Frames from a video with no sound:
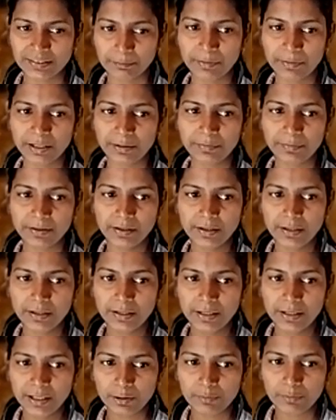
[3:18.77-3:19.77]
Maybe
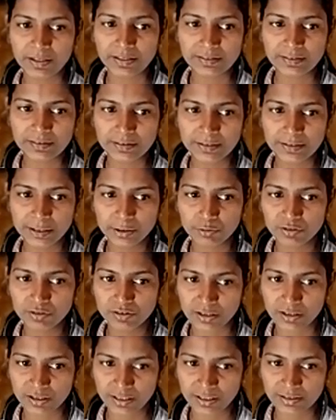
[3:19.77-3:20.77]
we can see during
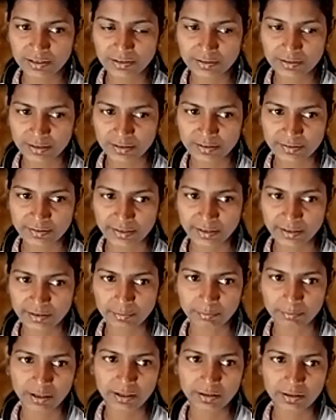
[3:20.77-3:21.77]
sunrise and sunset,
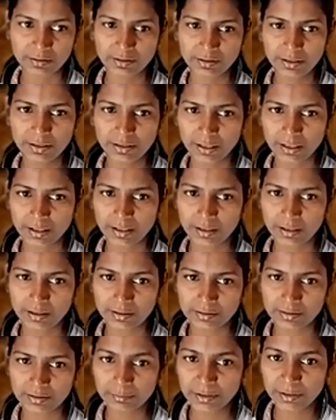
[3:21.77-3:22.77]
but
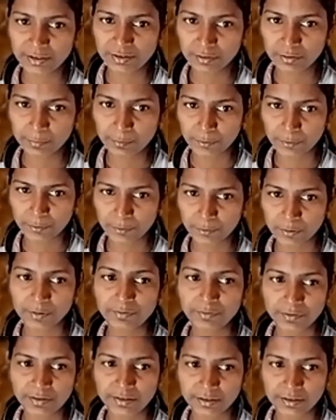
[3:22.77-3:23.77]
the major problem,
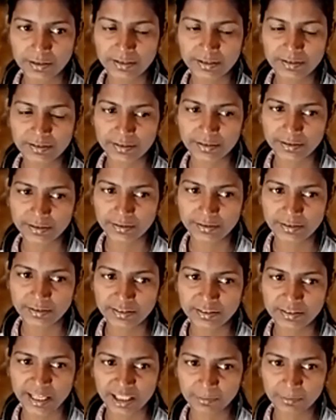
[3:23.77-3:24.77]
if it, let's say
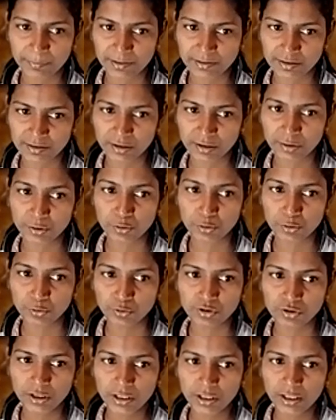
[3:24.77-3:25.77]
these dark patches are
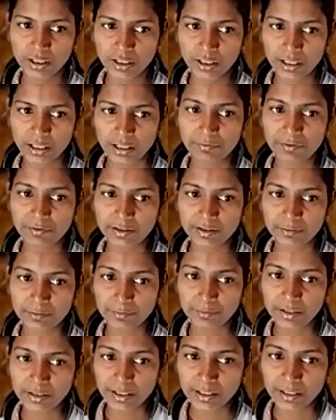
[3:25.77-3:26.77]
huge, if it,
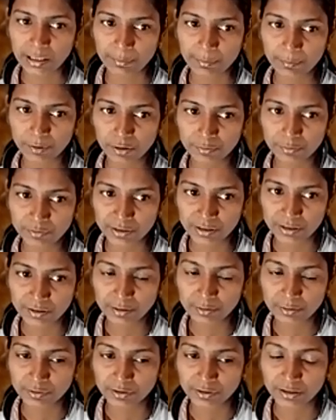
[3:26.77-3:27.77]
we are capable of seeing
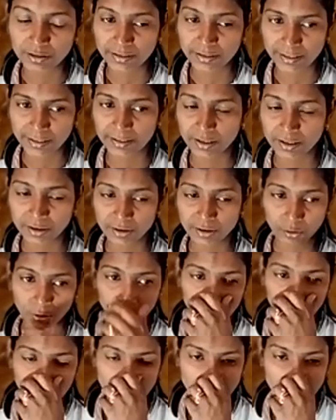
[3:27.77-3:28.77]
it with the naked eye
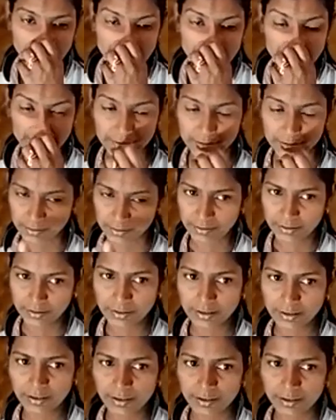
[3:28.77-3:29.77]
or by just
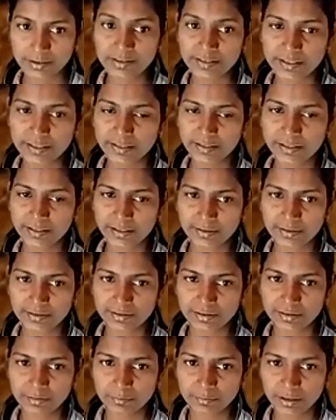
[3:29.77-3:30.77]
staring at the
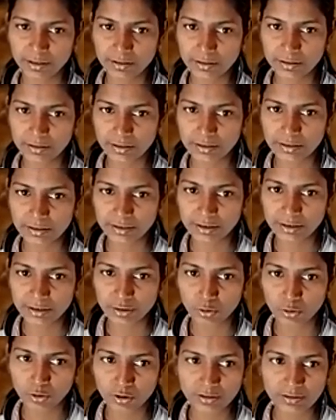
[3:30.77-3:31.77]
sun, but it is
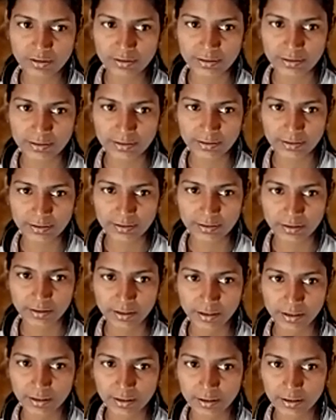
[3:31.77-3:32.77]
not seen in
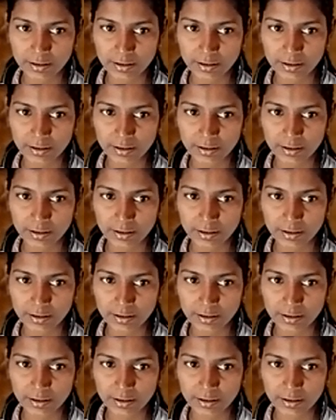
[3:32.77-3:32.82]
the